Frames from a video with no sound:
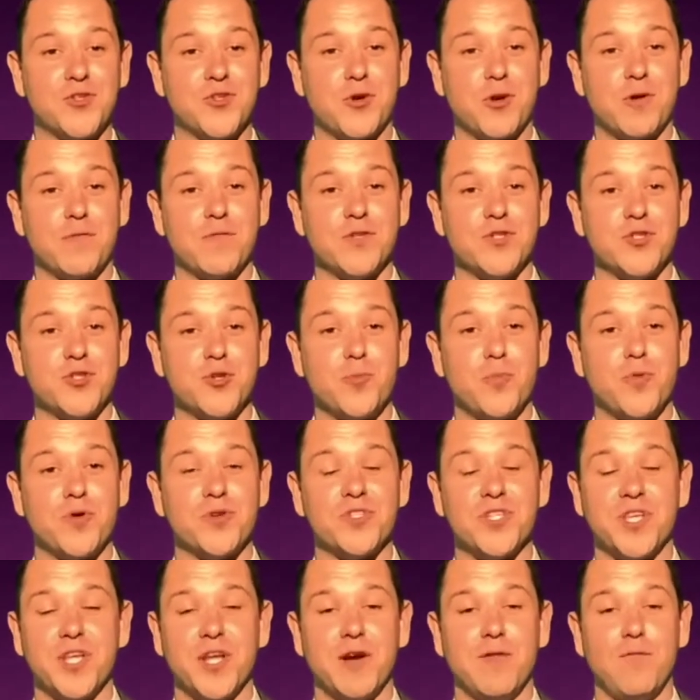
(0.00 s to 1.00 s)
to serve as
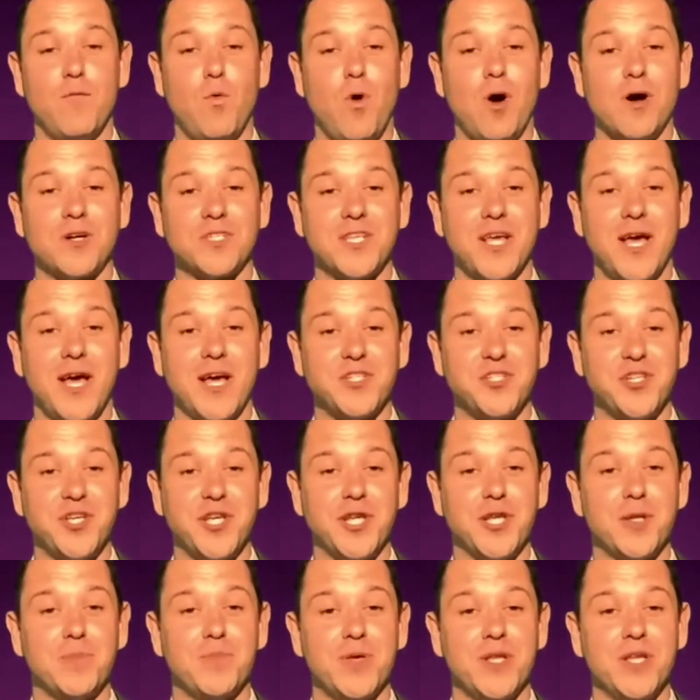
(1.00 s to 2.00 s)
superintendent of
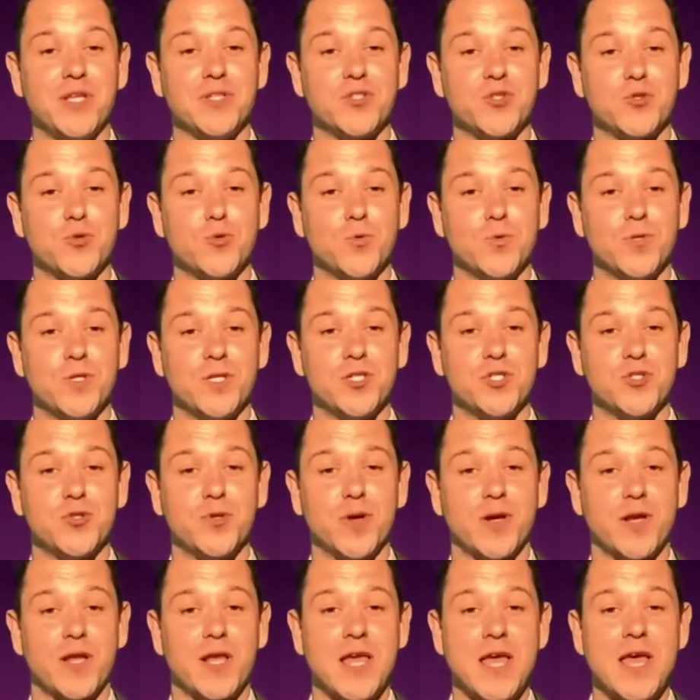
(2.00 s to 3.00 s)
Waxahachie Independent School
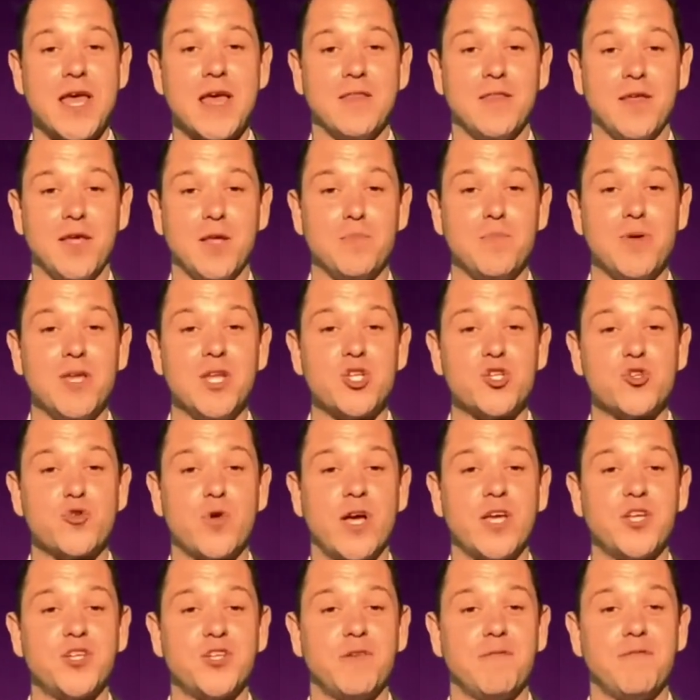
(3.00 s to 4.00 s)
District. The
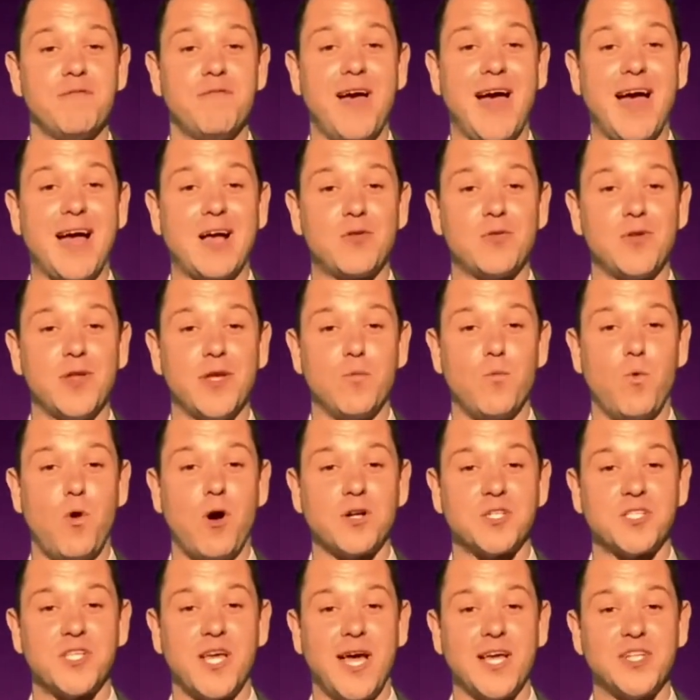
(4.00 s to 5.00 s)
administration and faculty in
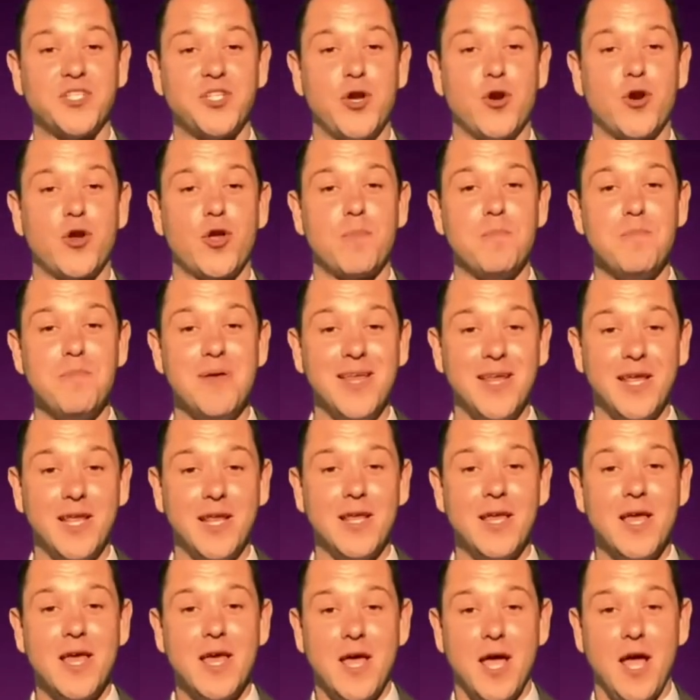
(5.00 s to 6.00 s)
Waxahachie are
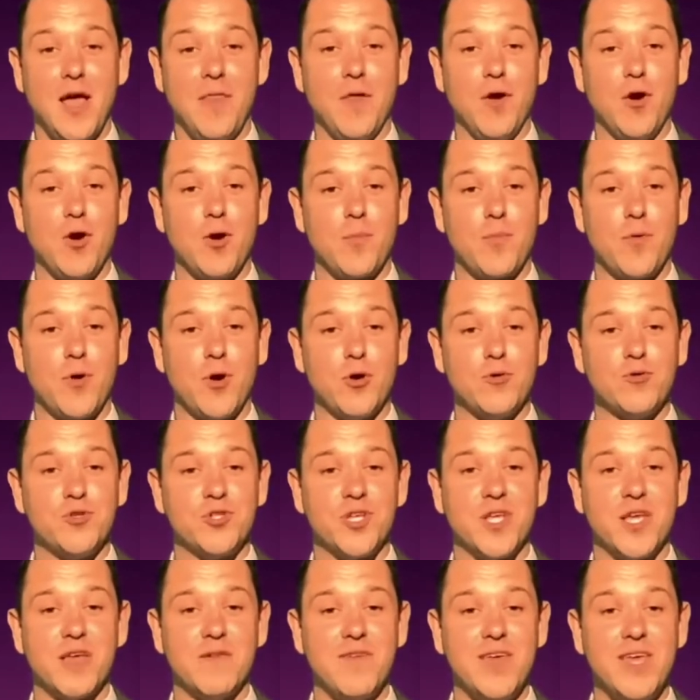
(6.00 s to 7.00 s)
committed in their
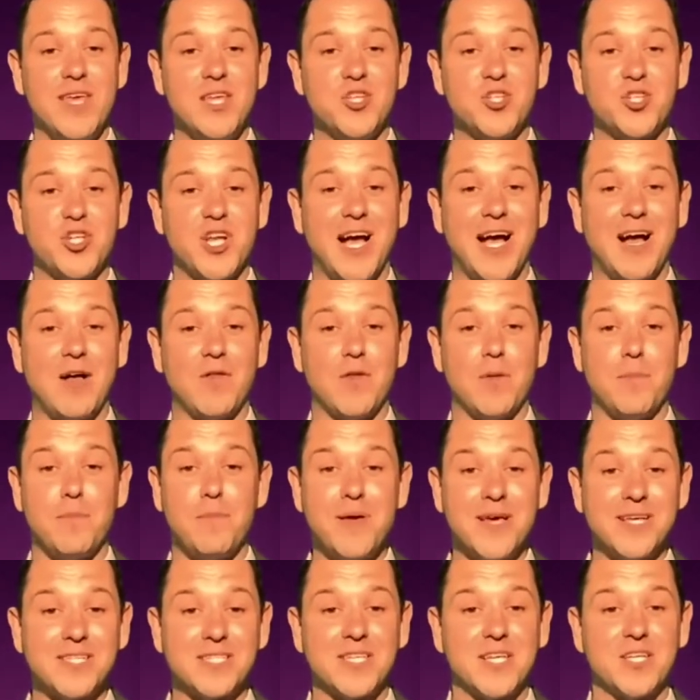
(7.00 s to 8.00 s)
approach to give each child the
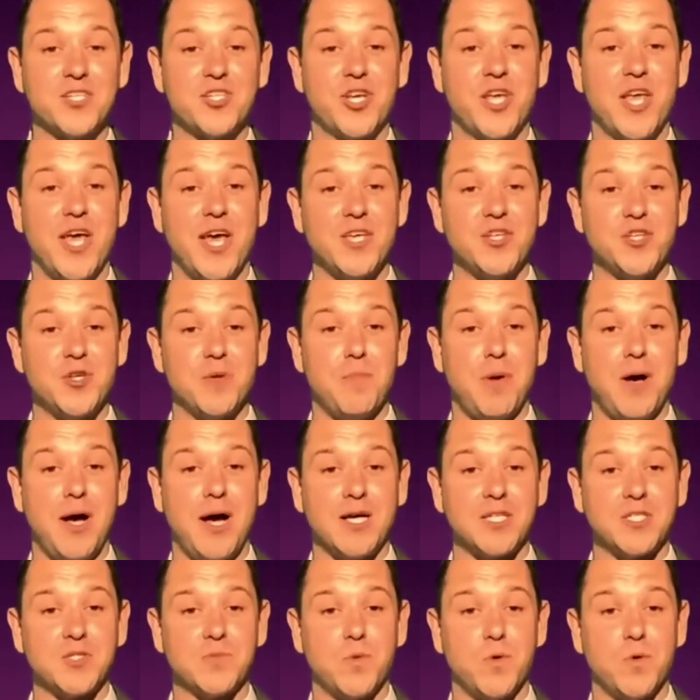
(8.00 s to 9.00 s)
best education
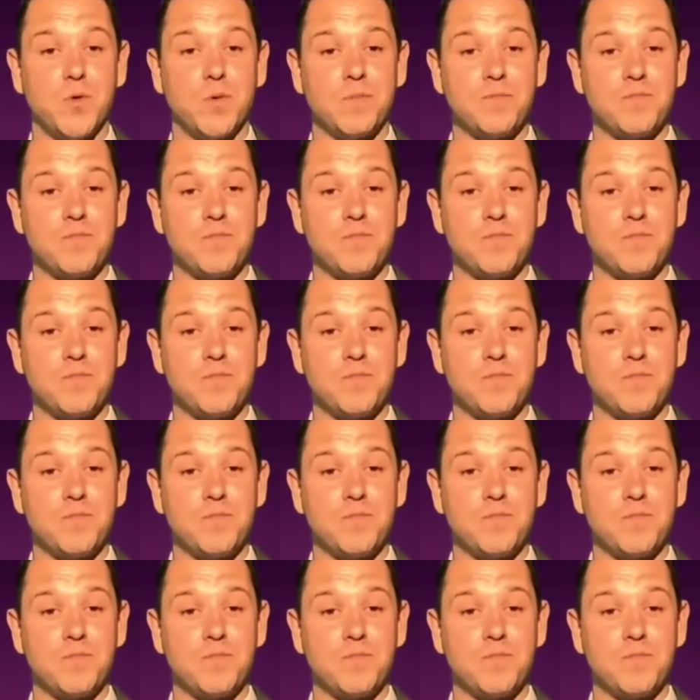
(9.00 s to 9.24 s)
possible.